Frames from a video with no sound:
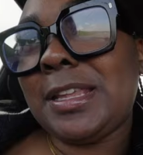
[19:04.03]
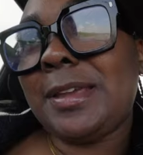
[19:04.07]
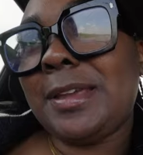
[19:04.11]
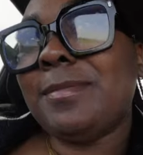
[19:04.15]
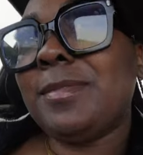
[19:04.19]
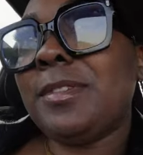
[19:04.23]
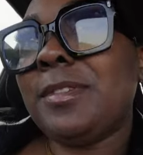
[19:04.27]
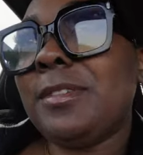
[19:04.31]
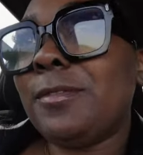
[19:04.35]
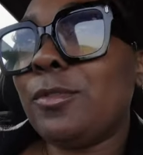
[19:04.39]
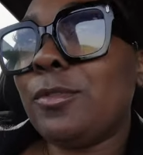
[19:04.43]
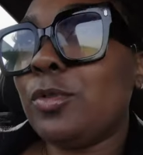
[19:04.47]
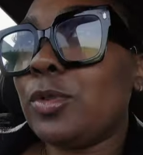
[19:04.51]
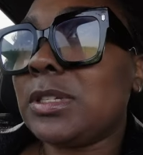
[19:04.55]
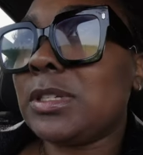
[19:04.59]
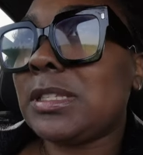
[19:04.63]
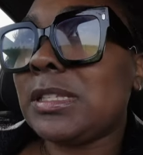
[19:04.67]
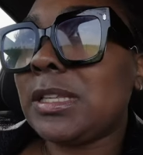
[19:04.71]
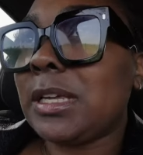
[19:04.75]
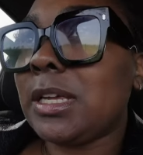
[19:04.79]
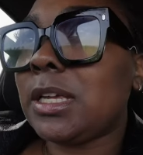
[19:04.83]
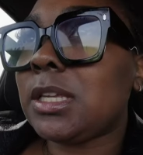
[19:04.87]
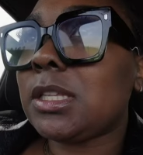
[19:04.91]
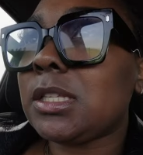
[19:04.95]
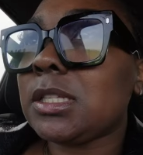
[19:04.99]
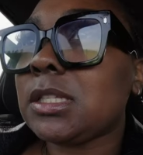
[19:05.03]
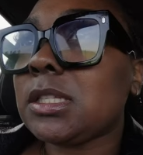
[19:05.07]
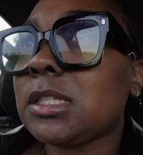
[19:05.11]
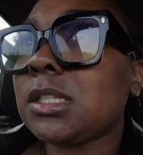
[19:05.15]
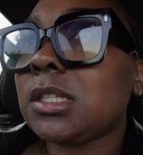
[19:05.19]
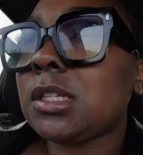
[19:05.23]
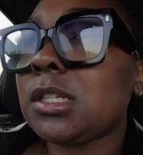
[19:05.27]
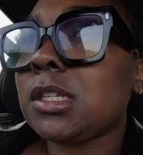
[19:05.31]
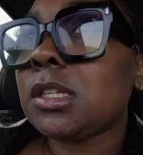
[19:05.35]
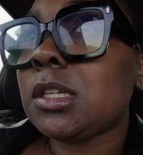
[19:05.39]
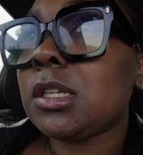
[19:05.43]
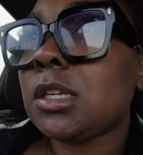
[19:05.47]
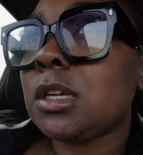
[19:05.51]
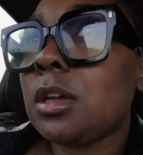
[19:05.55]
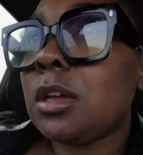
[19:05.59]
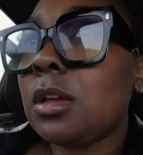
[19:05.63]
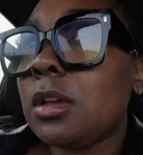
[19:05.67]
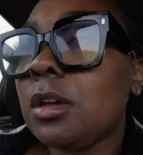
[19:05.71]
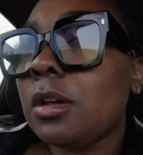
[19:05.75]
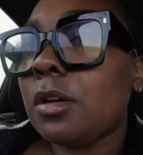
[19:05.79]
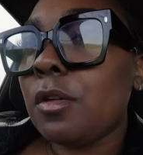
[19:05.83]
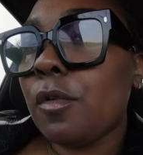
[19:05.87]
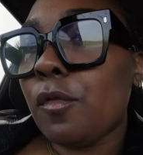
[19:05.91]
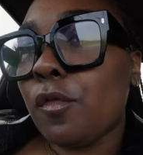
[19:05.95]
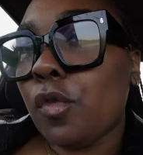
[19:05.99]
seventy-four cents
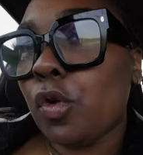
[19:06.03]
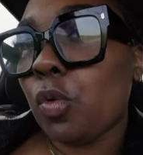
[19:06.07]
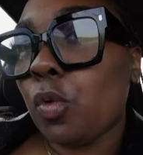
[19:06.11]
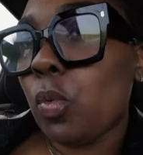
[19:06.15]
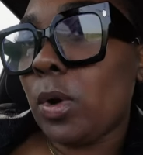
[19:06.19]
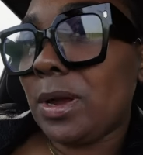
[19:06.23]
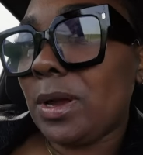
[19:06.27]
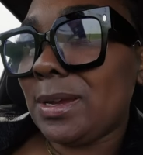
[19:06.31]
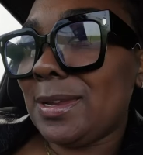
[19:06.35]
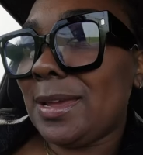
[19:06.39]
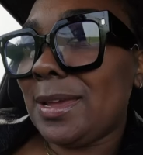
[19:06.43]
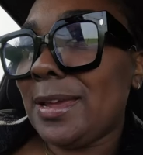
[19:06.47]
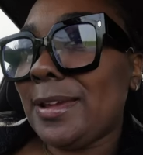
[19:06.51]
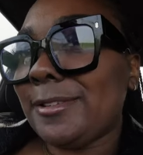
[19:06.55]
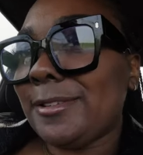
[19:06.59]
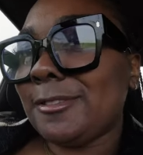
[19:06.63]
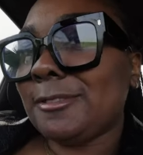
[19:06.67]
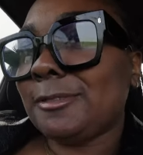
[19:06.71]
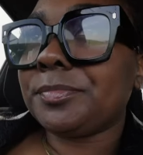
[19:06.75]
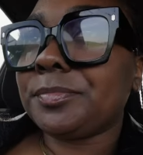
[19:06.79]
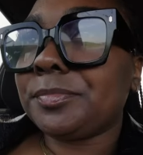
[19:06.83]
for one day.